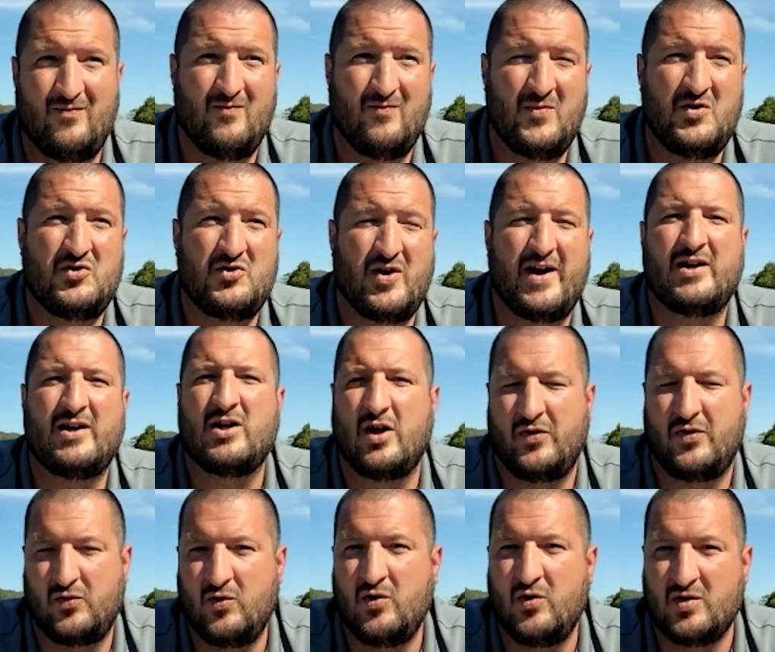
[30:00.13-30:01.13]
We try to
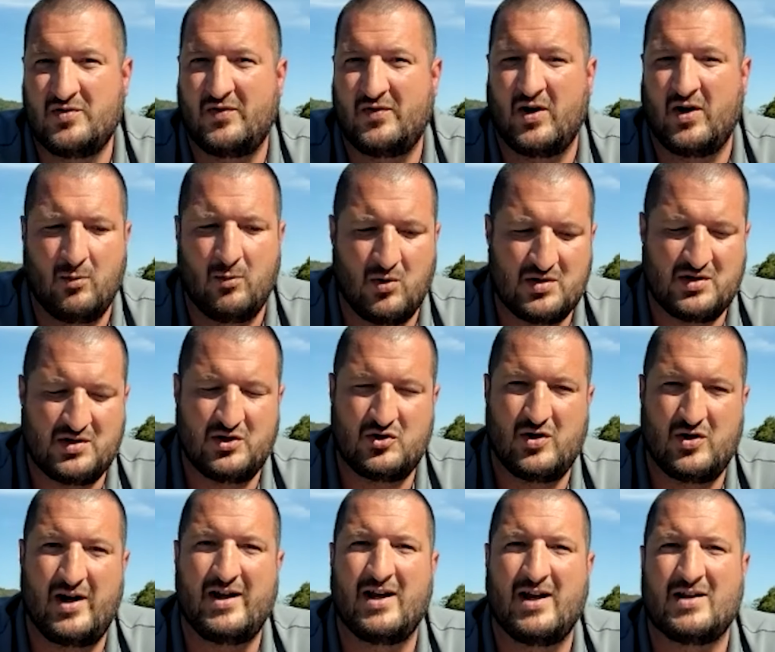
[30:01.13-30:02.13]
cut through those variables and
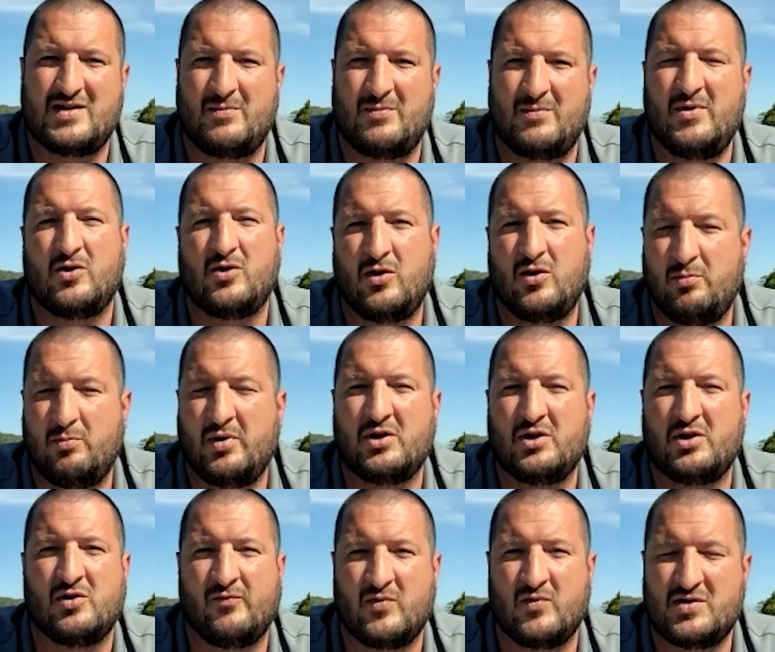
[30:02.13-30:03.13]
try to get somebody a clear
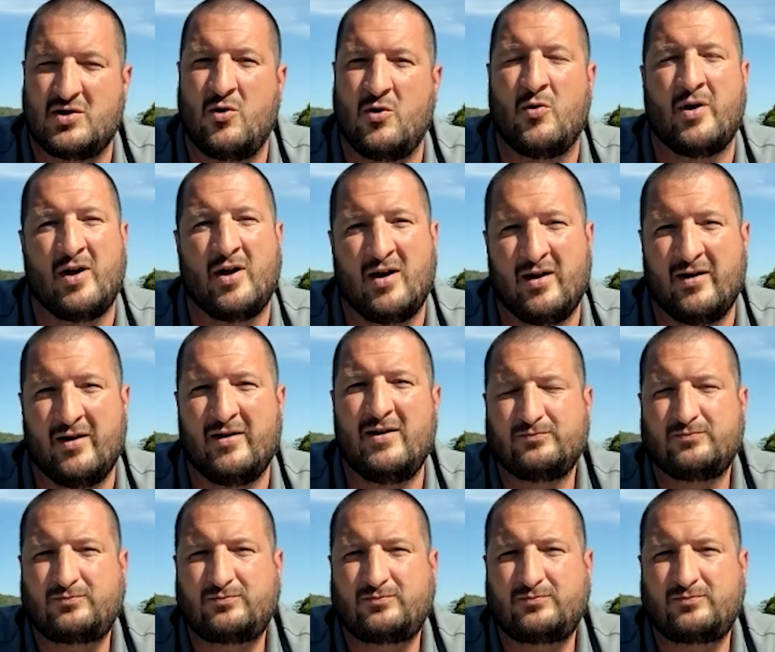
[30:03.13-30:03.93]
picture of what's going on.